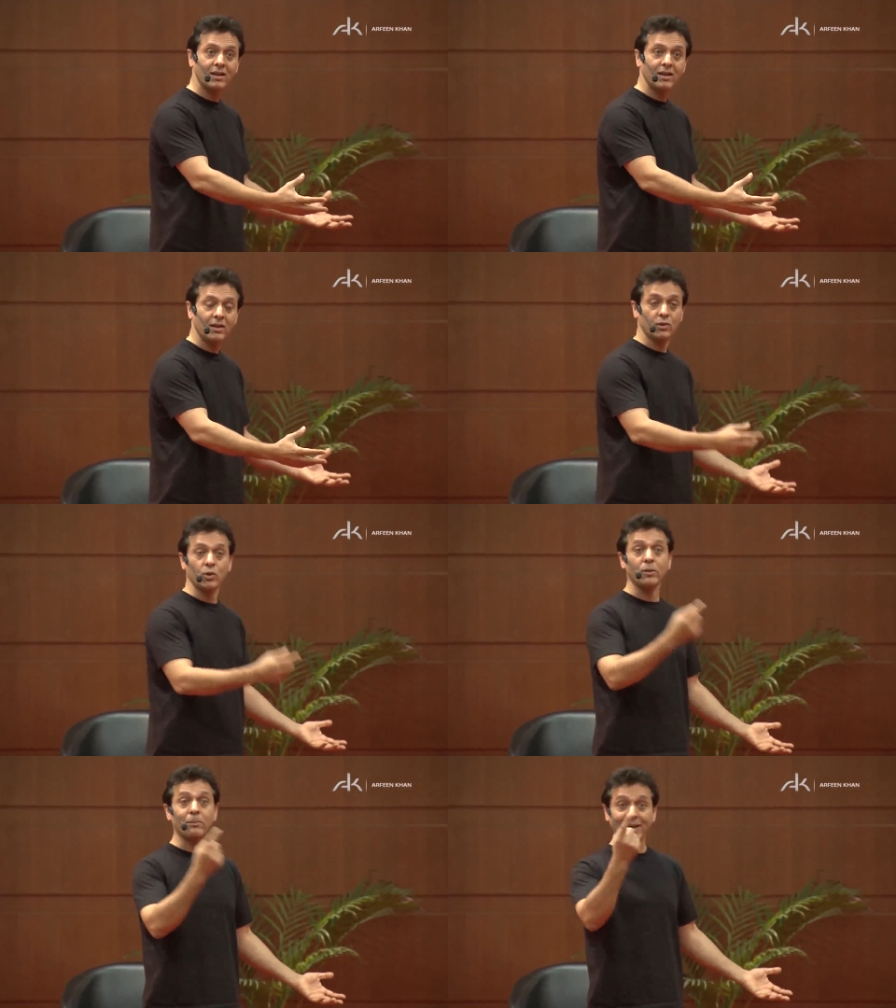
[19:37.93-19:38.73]
because
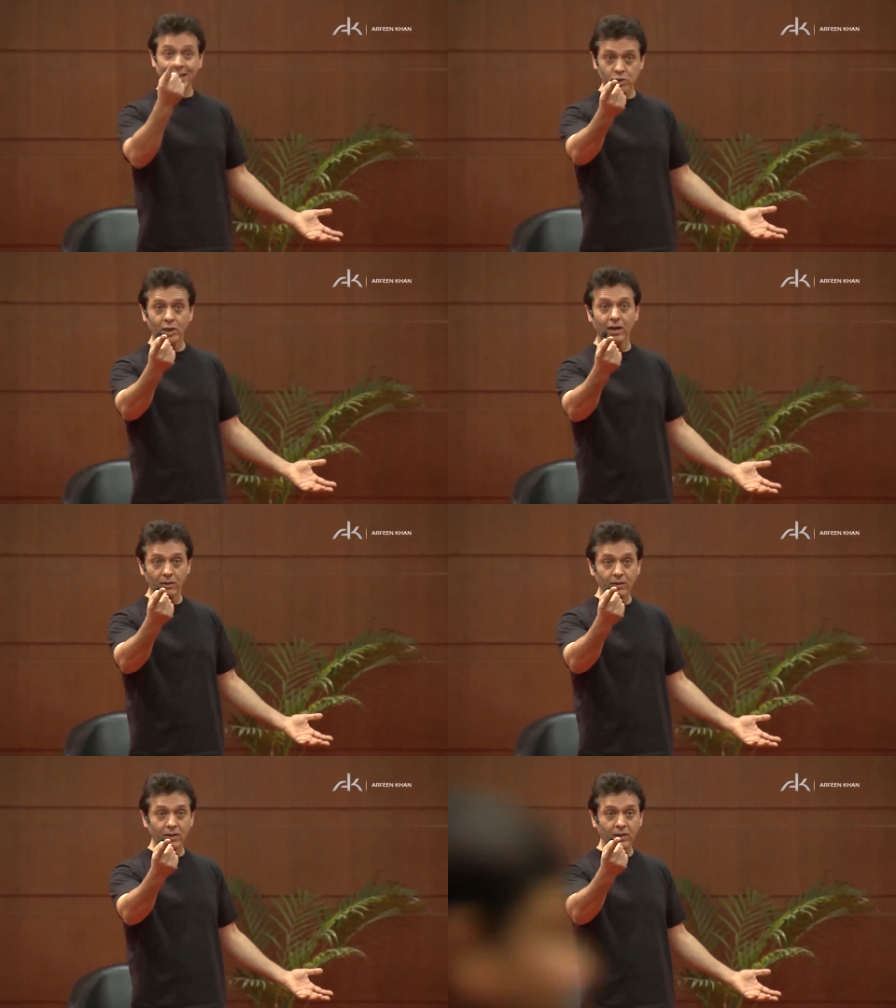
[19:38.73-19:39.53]
you're a blessed
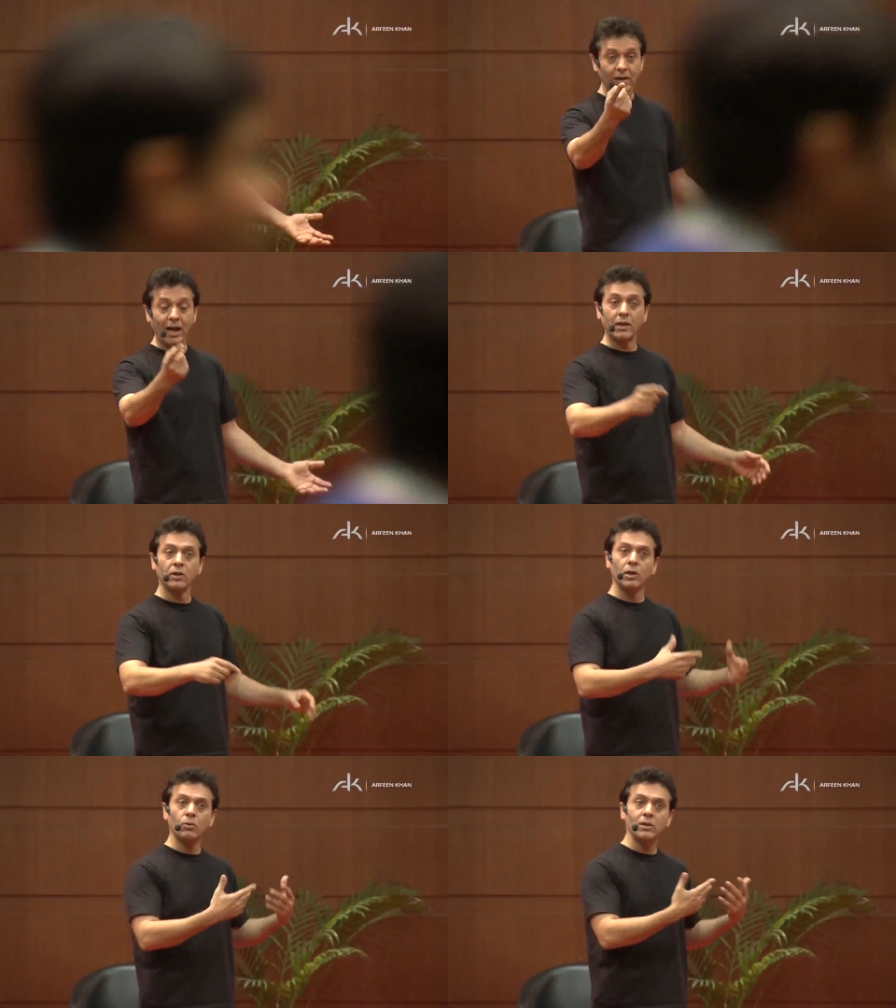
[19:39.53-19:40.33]
child and you
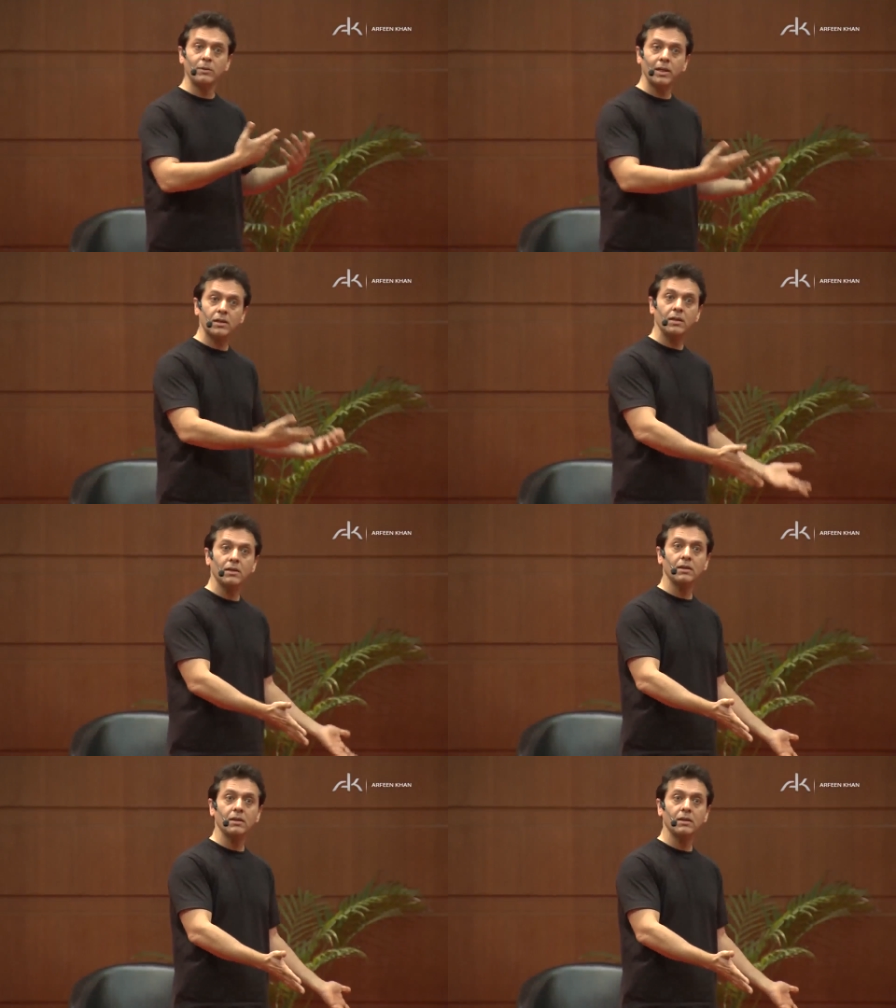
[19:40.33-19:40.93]
don't want the blessing.